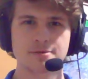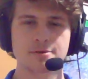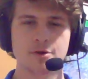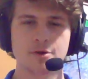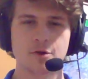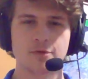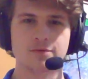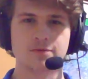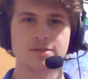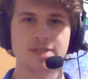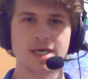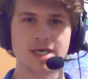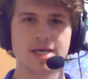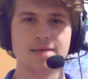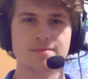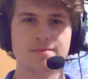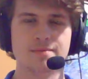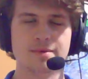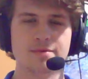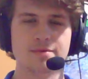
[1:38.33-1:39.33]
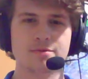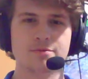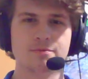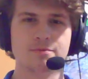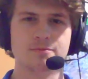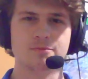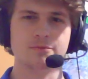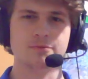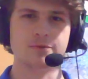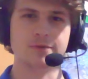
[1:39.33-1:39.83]
Over time,
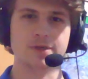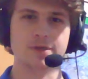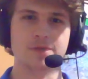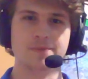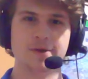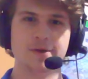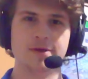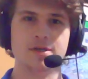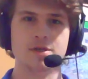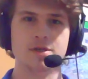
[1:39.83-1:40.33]
through experience,